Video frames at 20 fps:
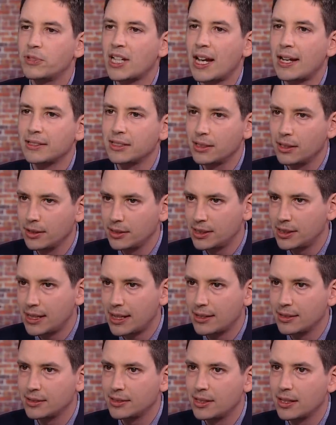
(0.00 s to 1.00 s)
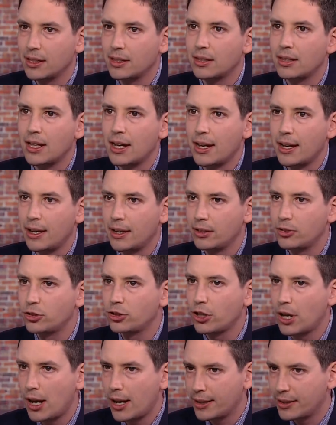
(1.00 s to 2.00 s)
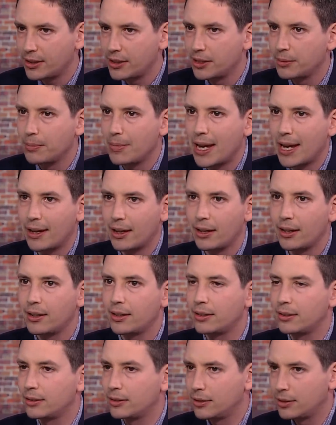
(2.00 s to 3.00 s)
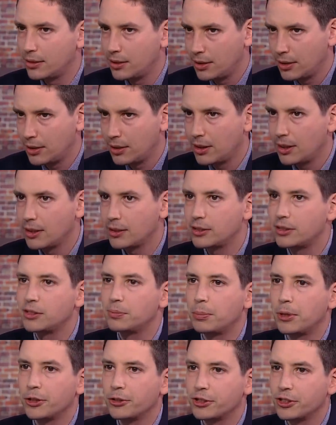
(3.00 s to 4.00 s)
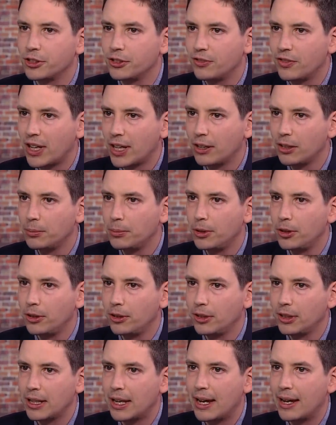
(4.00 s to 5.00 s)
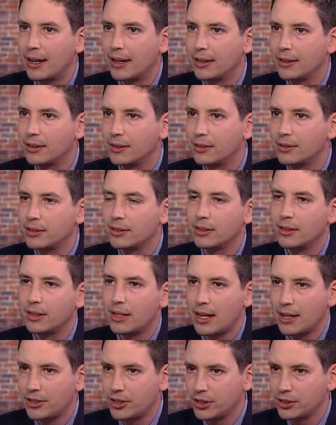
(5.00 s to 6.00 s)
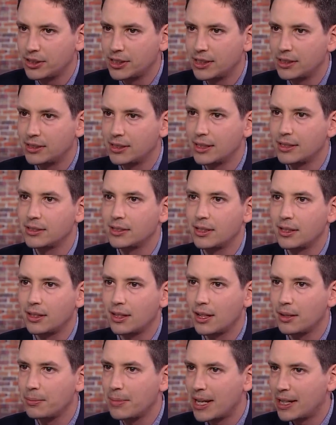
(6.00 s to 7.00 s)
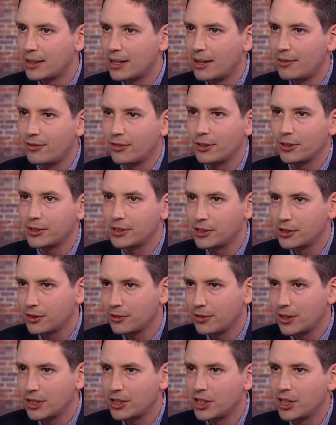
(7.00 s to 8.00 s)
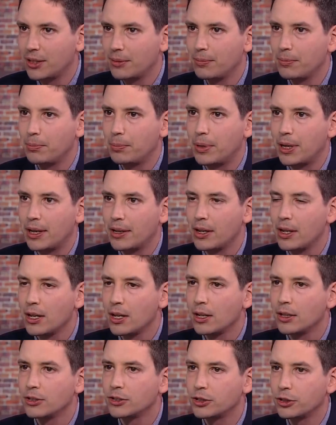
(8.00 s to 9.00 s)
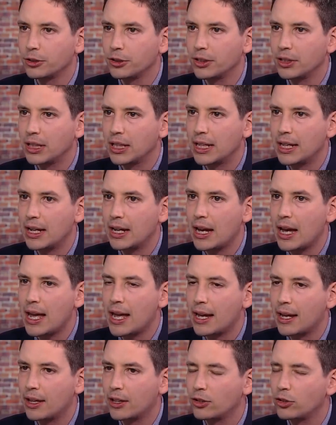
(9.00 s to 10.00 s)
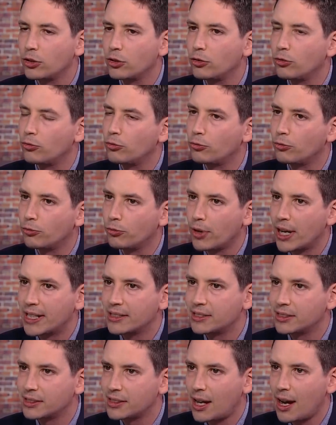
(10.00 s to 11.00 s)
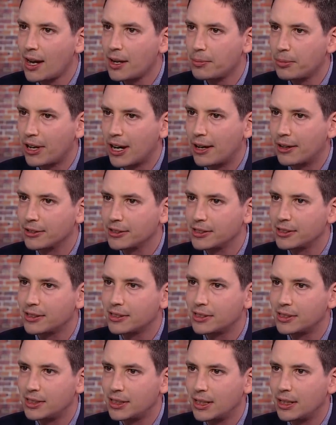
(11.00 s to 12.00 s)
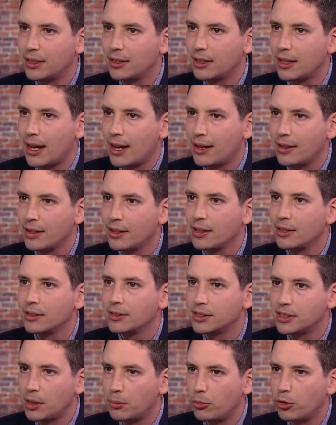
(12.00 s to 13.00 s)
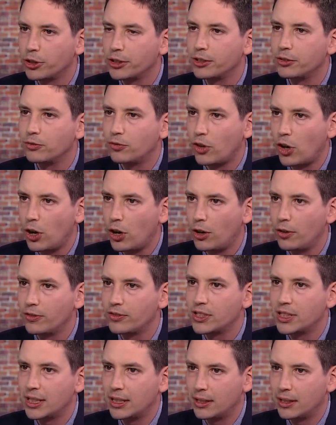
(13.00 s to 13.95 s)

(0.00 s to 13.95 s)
Tesla says that they tried to make this person available, and the agency says that they made efforts to reach him, but certainly it raises eyebrows to see that someone involved